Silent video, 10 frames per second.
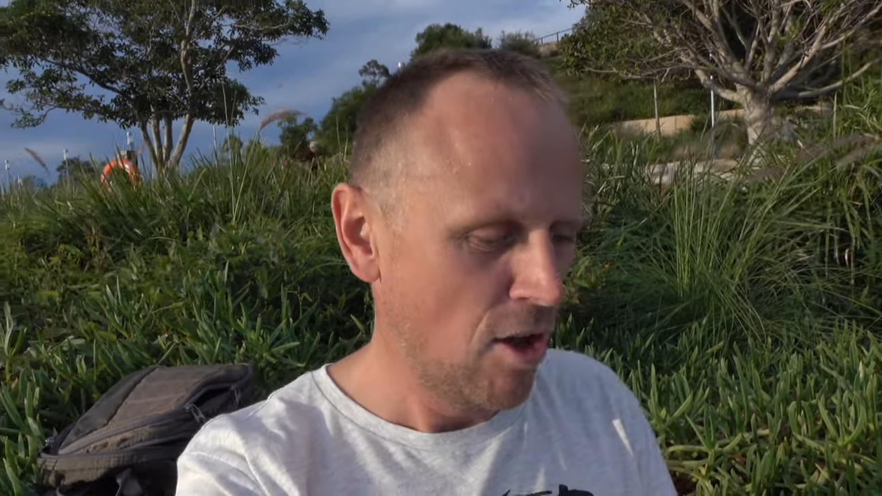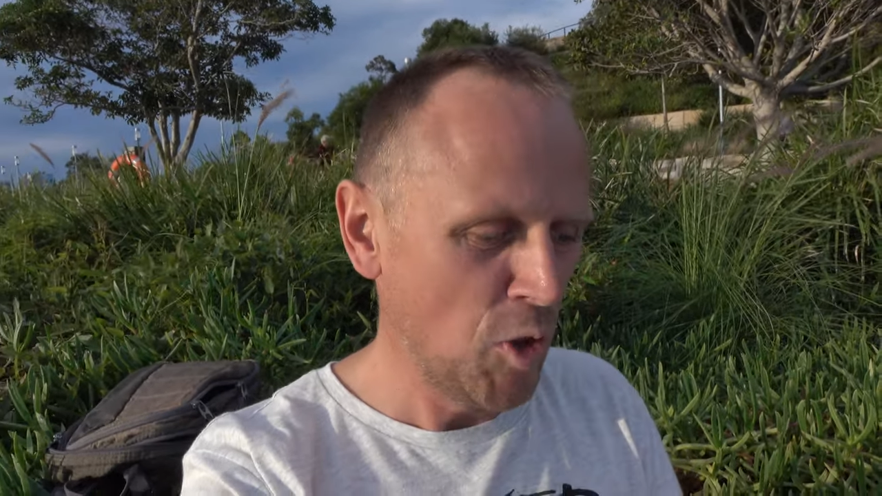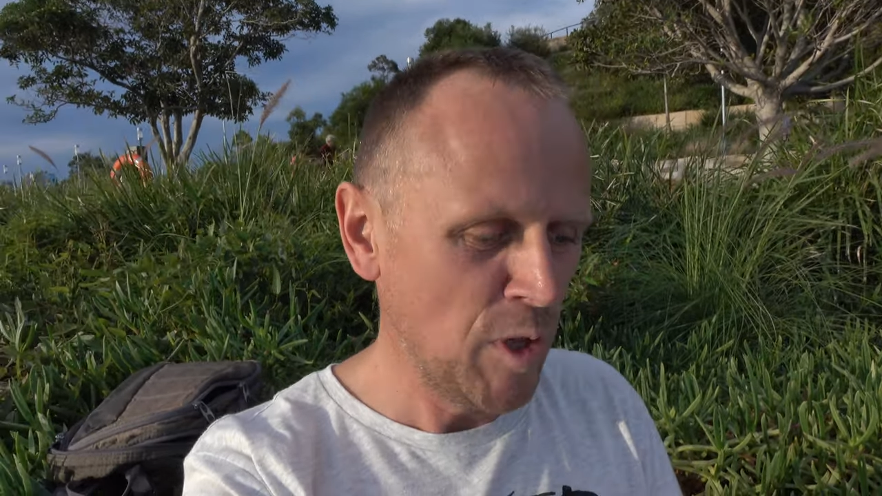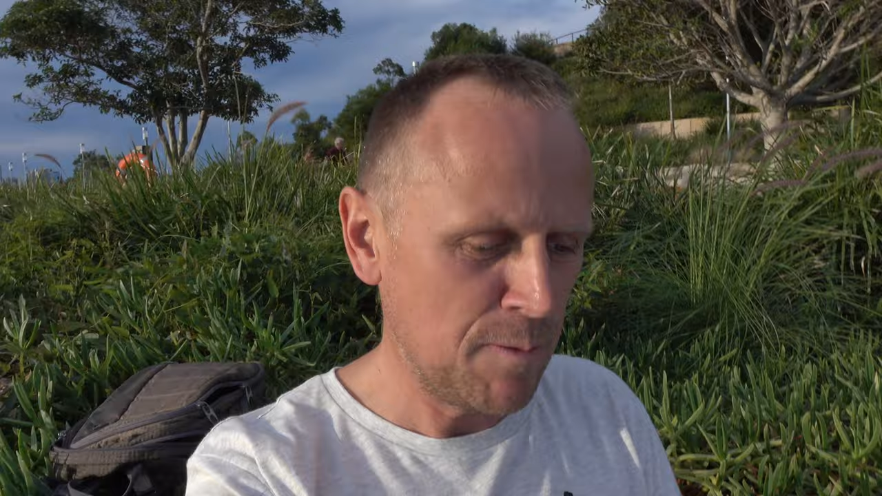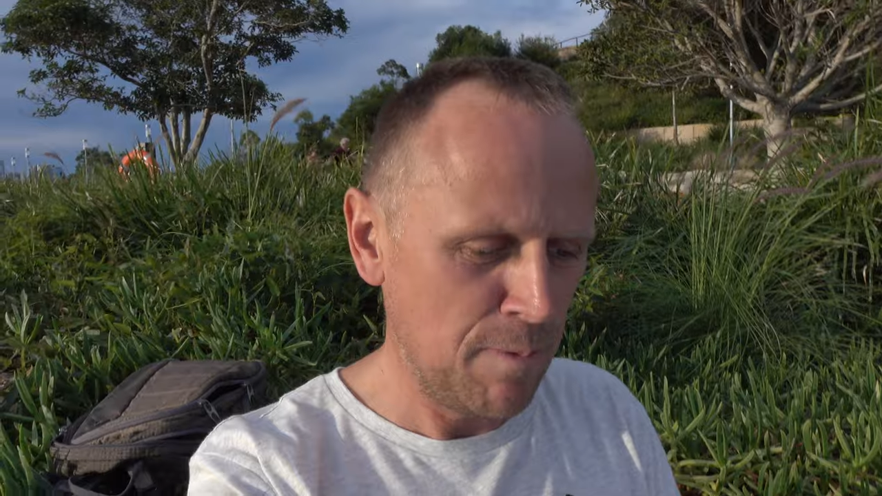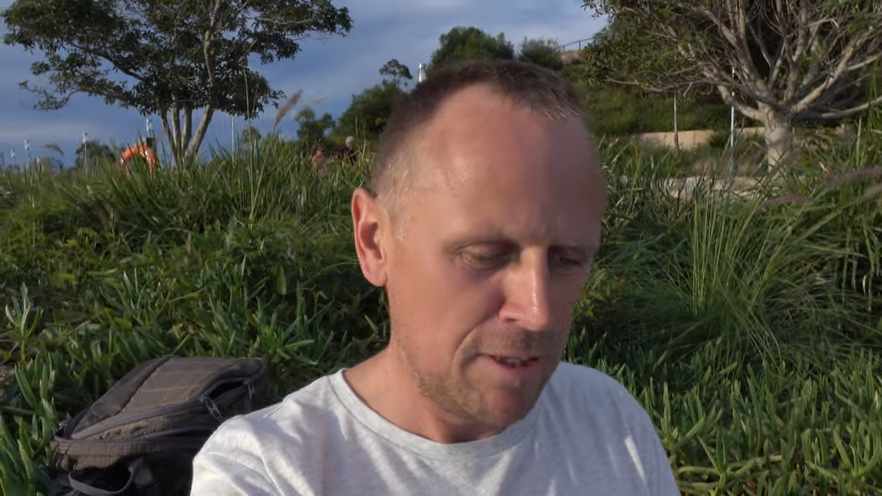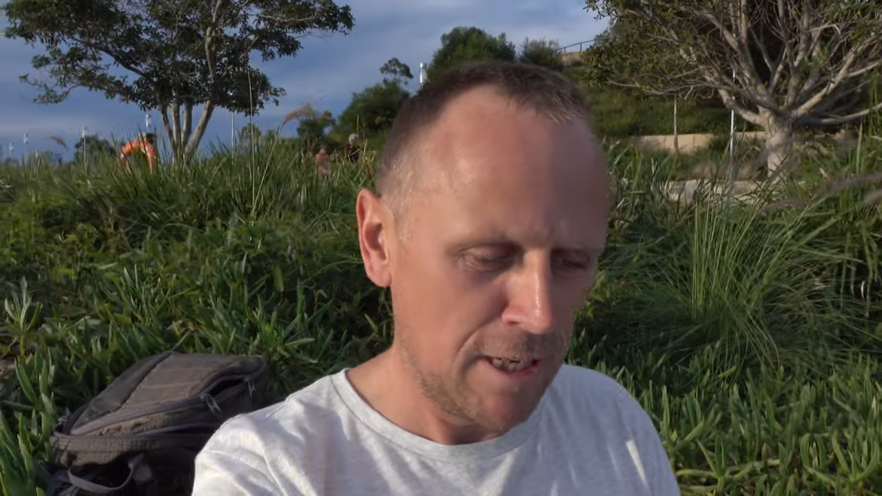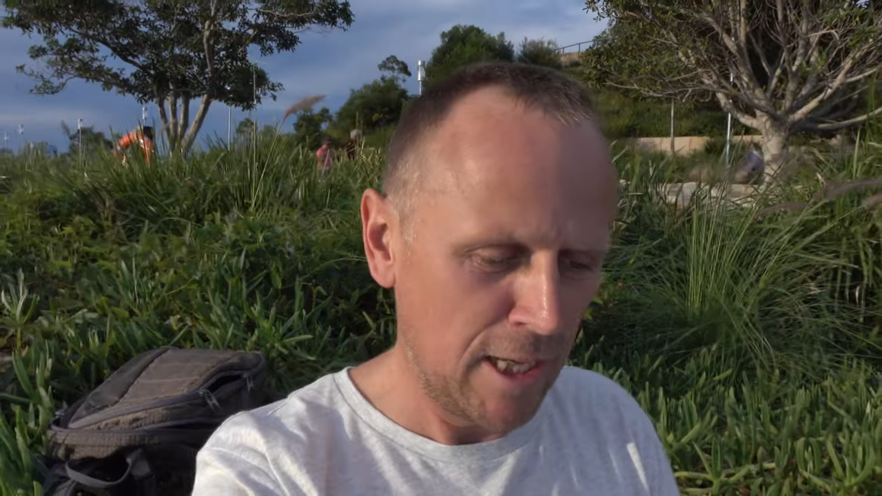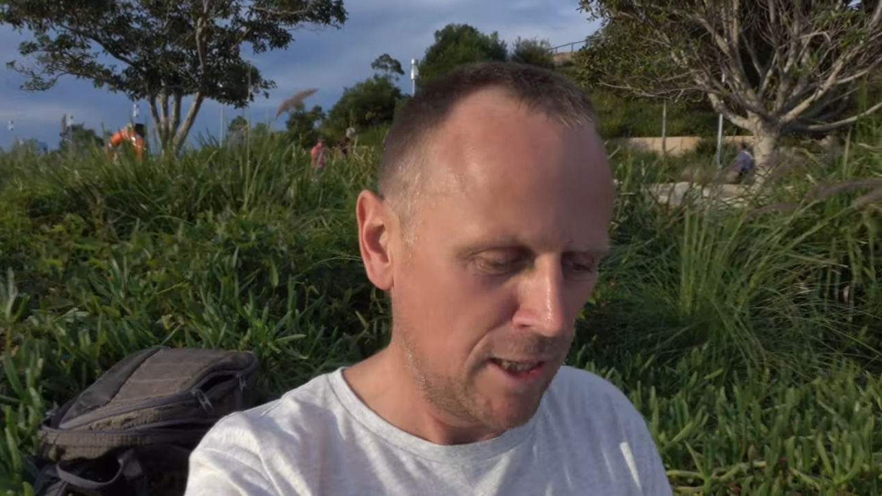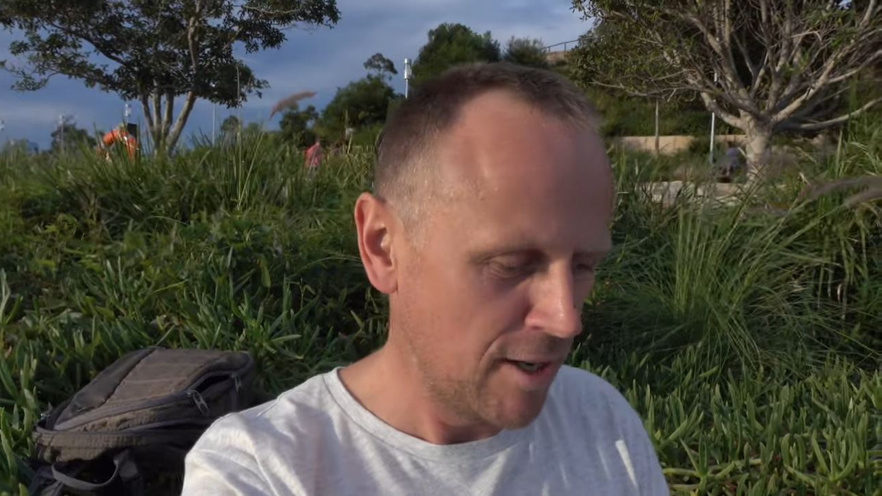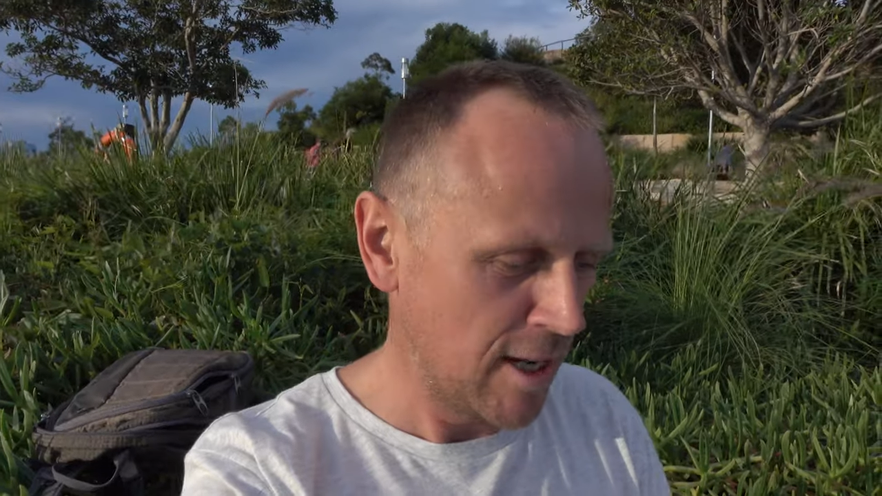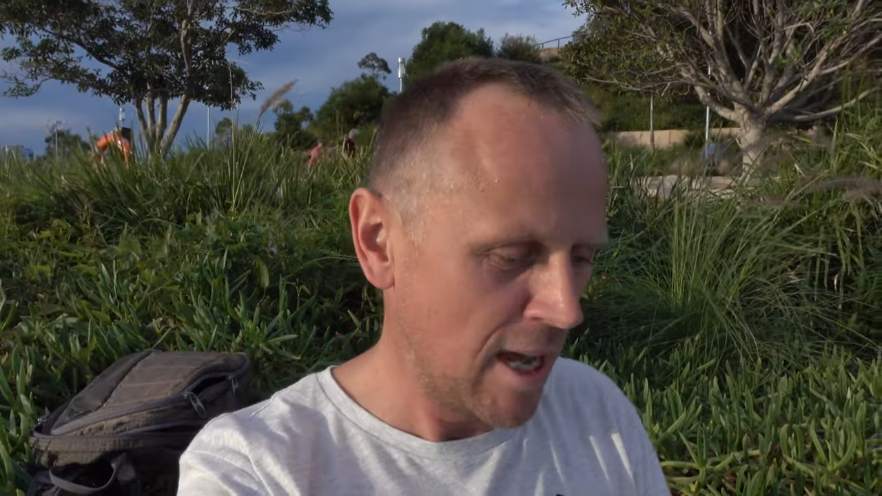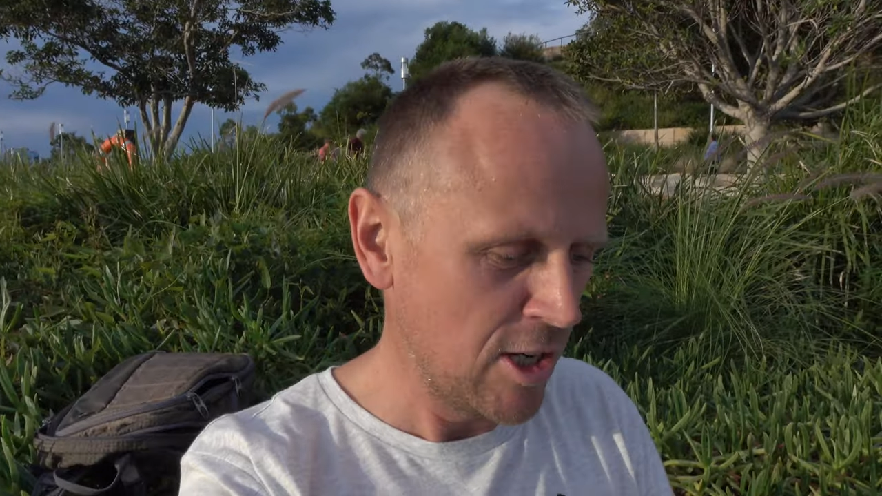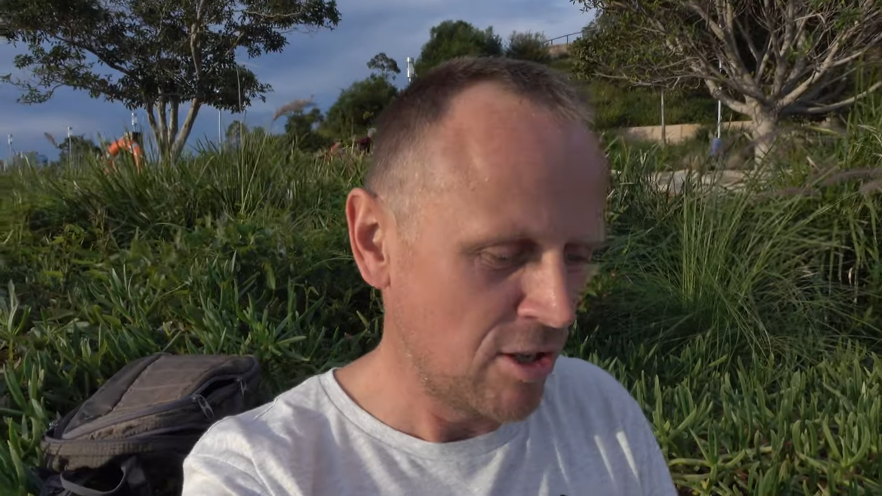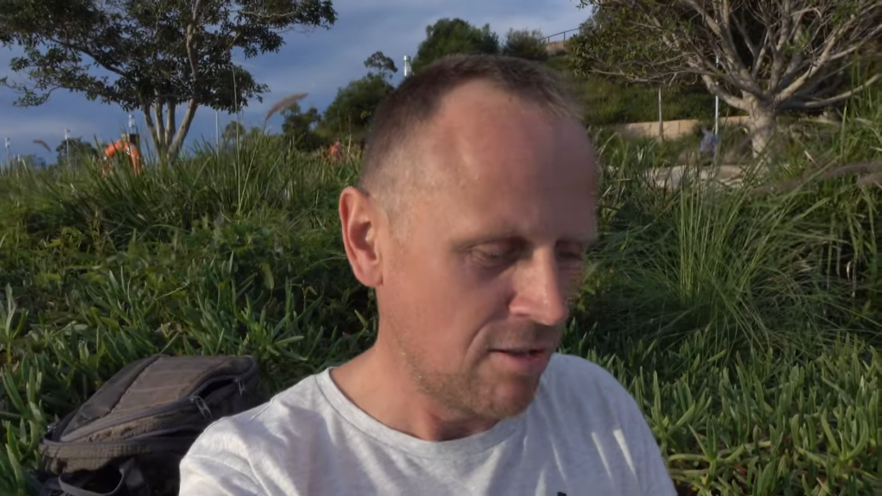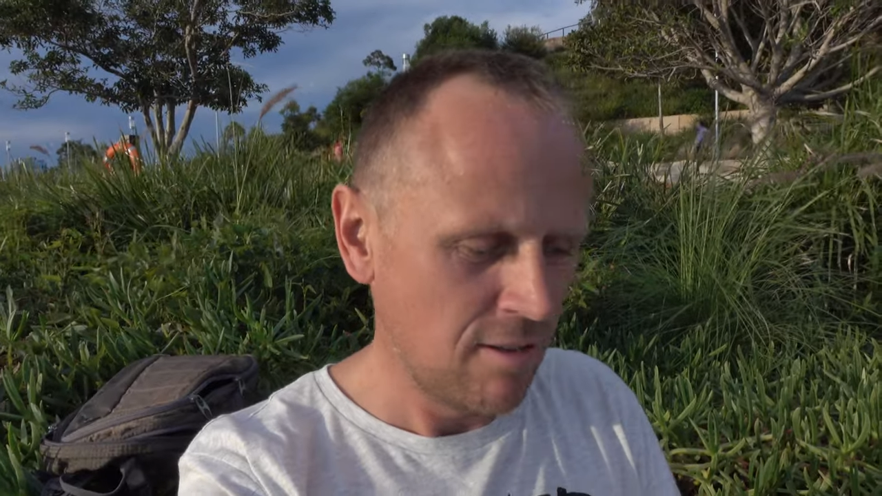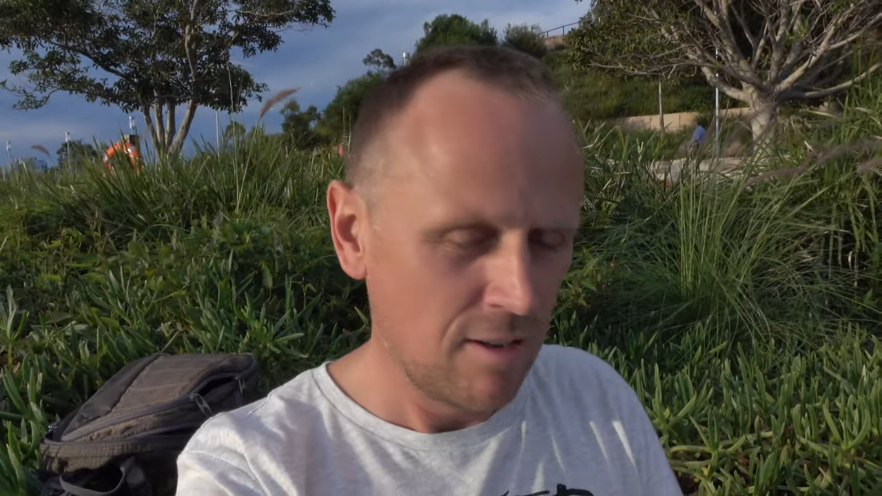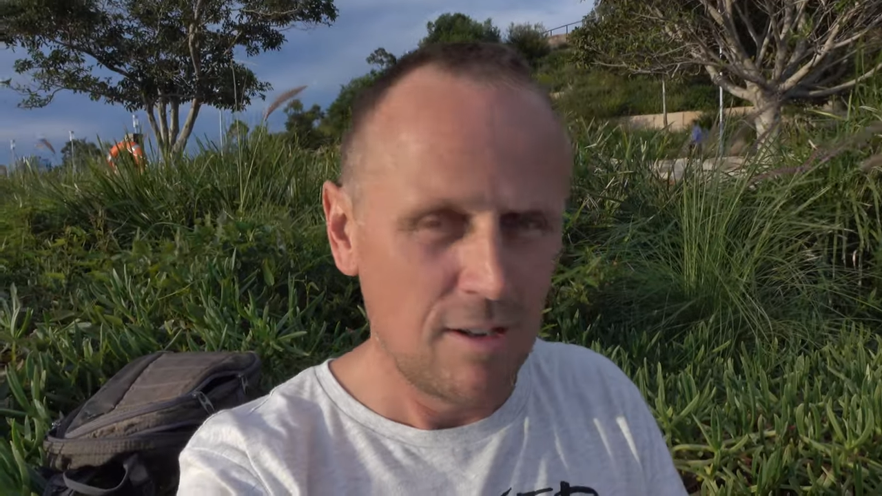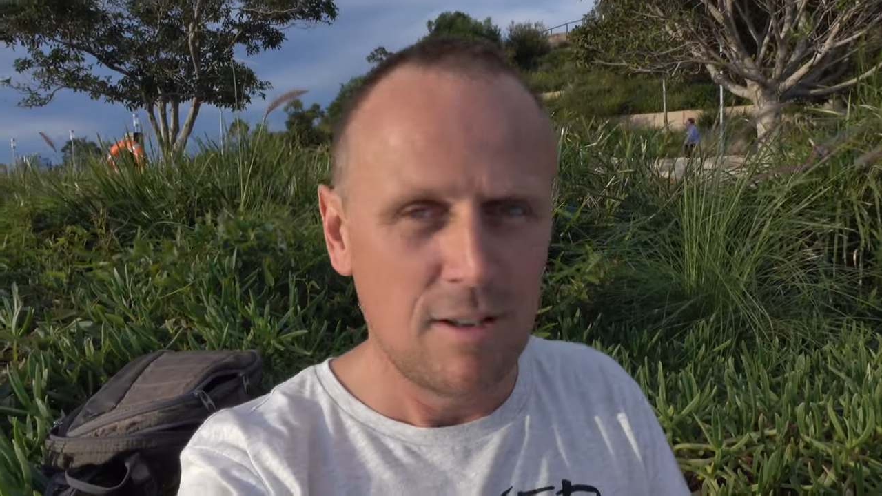On this particular occasion,